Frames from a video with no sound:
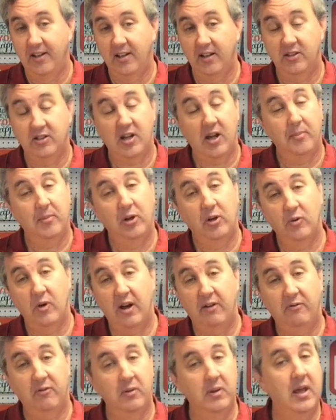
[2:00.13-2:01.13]
It's coming
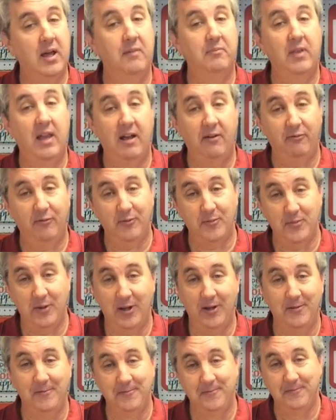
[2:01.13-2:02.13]
direct from them, not from
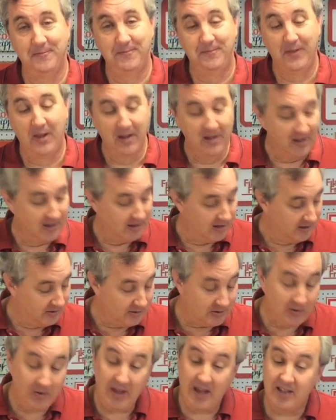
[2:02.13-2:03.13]
me.
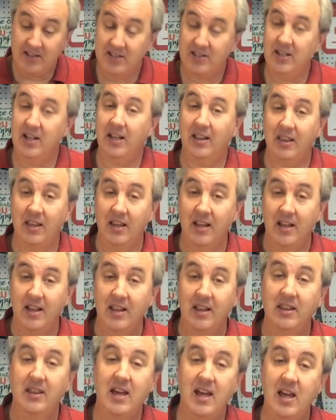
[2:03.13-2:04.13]
So that's it.
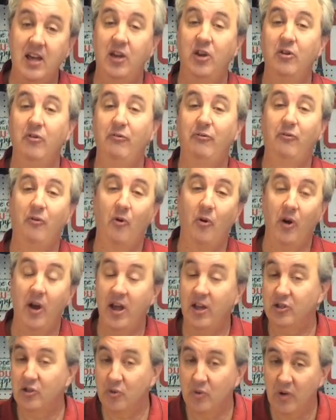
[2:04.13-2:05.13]
Thank you for
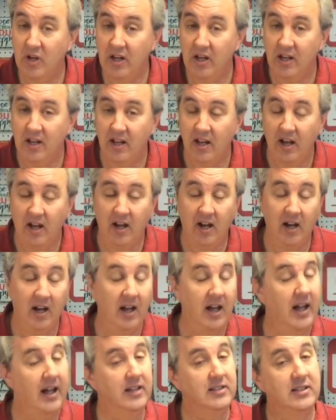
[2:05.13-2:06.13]
entering.
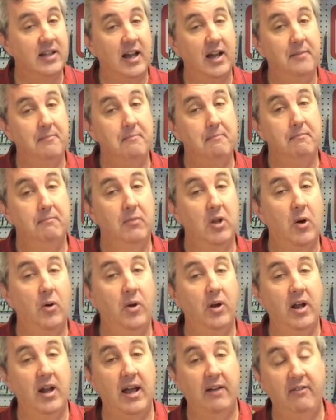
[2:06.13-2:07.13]
As I
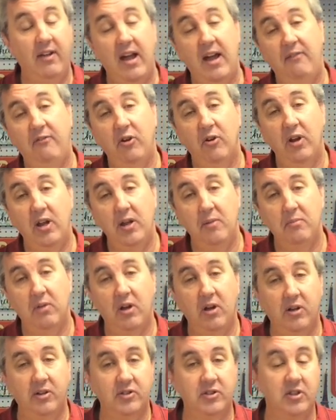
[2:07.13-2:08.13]
noted, I have your
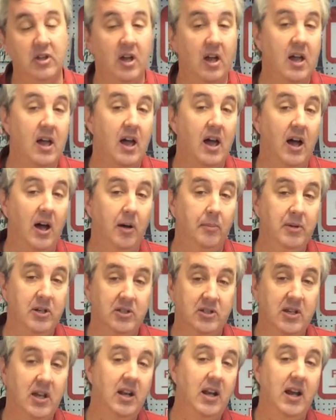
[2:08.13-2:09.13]
emails. I'll be
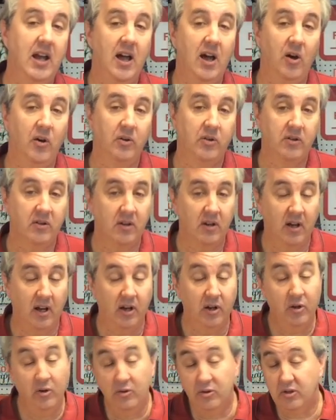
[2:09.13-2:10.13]
sending out
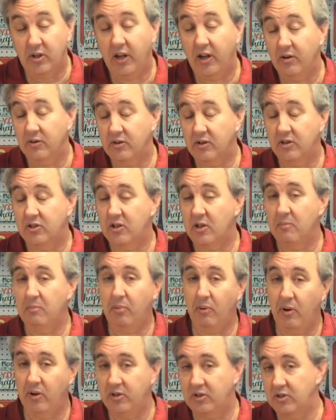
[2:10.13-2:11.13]
newsletters at some
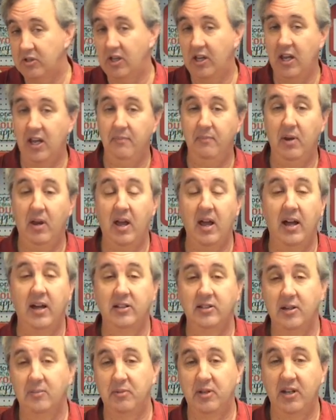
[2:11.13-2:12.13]
point just to keep you
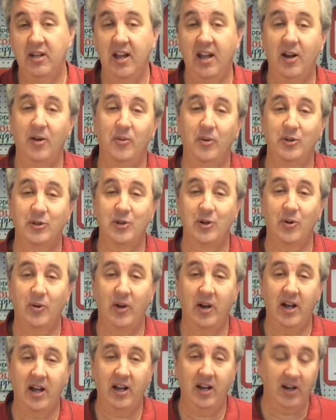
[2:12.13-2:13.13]
guys up to date on what's
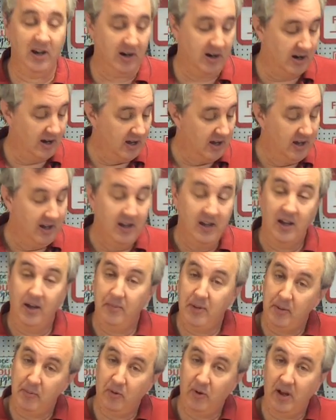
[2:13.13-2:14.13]
going on here. And
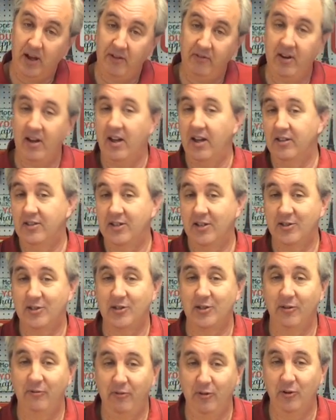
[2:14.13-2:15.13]
maybe we'll have contests
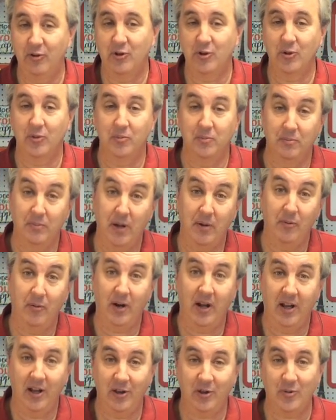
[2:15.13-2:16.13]
in the future, maybe
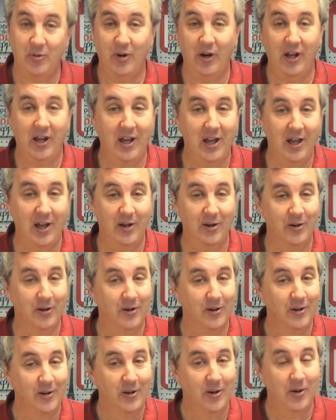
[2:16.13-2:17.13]
when I hit
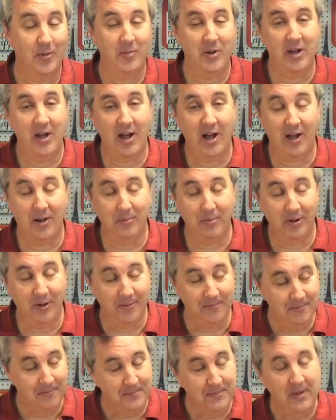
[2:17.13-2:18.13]
20K or beyond.
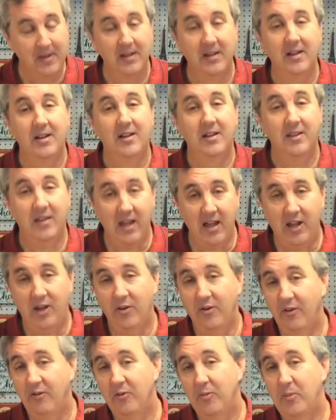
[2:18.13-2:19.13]
But thank
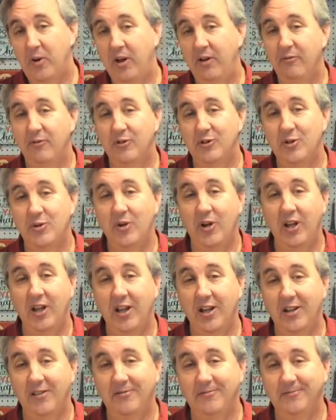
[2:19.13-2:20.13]
you, everybody, for tuning
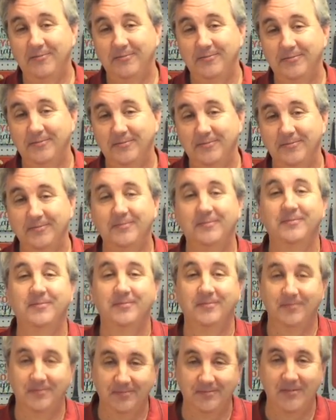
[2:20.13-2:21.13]
in.
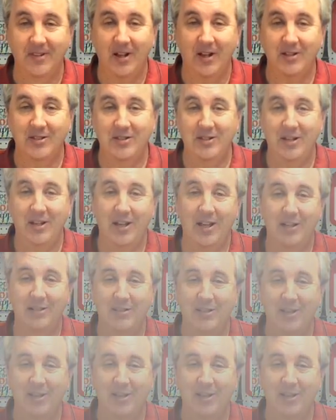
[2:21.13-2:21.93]
I'll see you next